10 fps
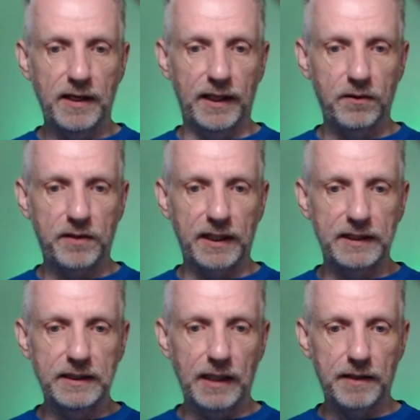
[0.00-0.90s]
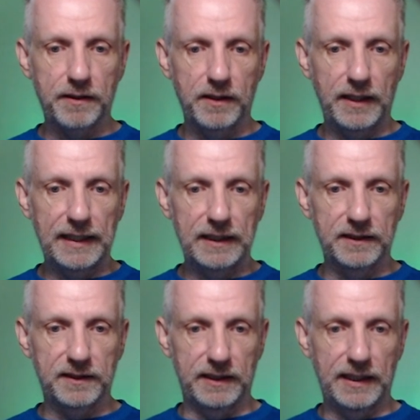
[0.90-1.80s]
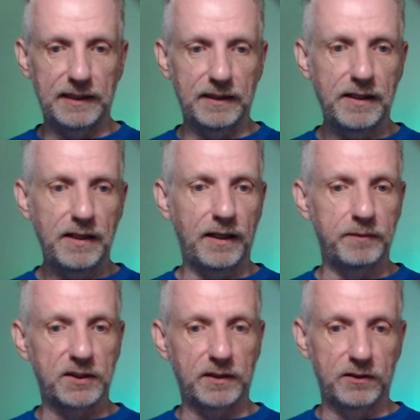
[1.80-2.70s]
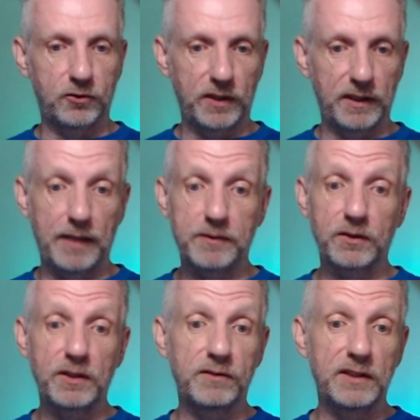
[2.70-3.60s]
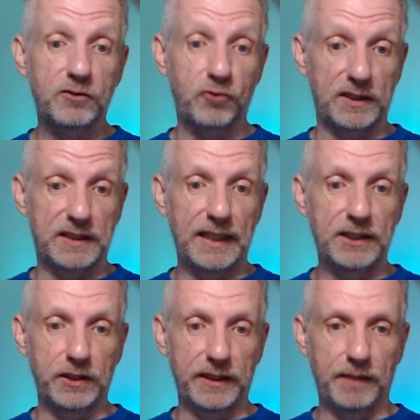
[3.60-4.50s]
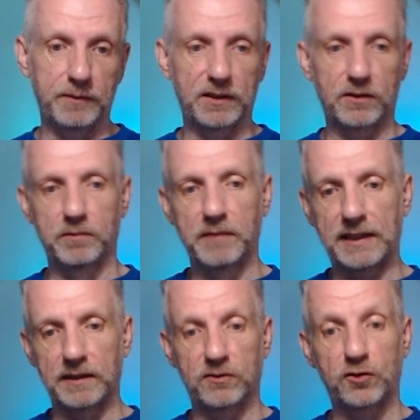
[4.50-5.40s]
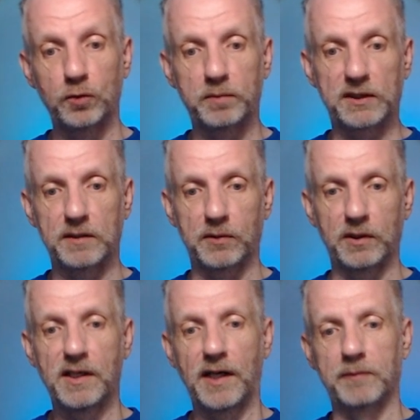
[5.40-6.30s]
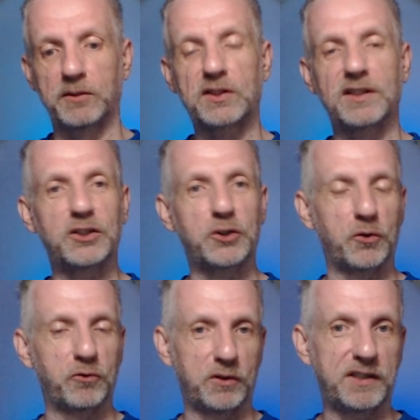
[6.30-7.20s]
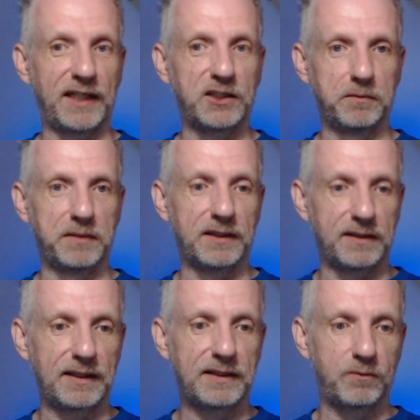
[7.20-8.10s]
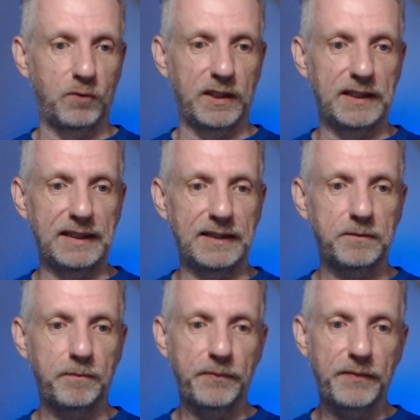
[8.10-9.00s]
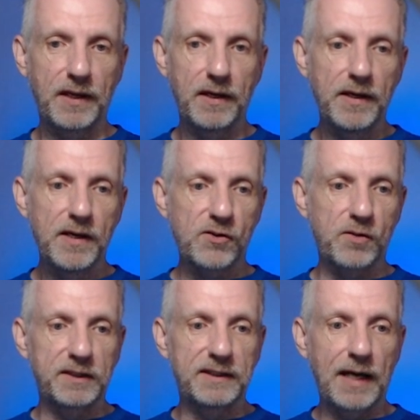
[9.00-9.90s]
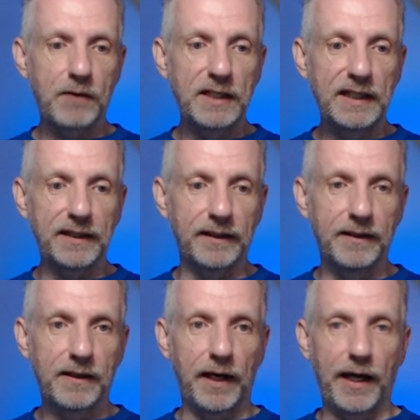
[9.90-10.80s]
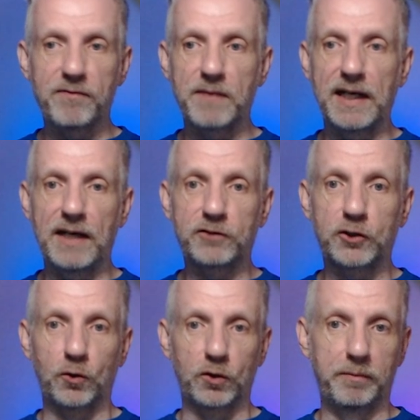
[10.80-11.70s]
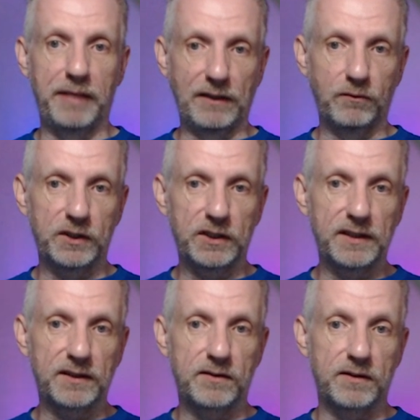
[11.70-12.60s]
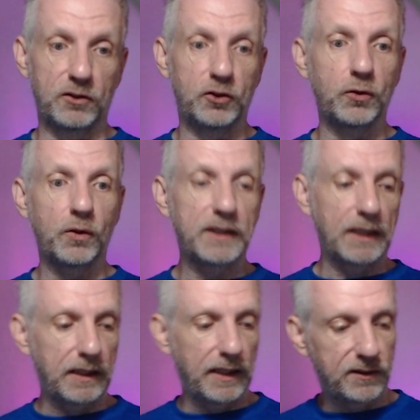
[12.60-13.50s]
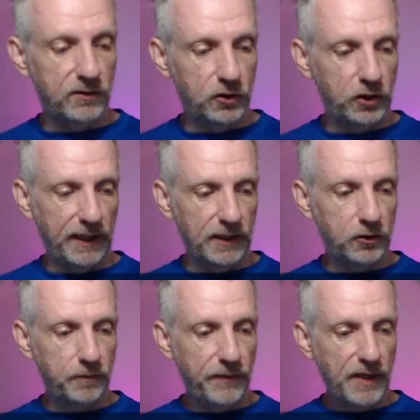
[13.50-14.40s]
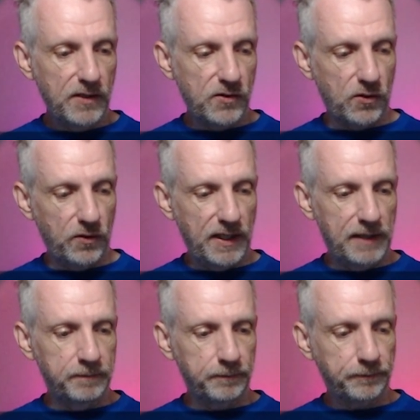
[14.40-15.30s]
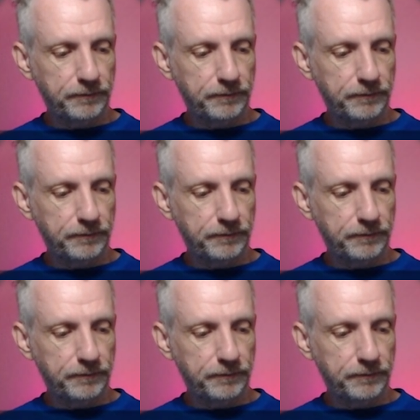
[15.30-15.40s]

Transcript: I don't think I need other alias and hidden. I'm just going to try and I don't even need translation here. I'm going to go and make it super simple. I'm just going to show rotation because that's what I need. So, but down here, I have my left shoulder bend, which is the joint I'd like to change. So then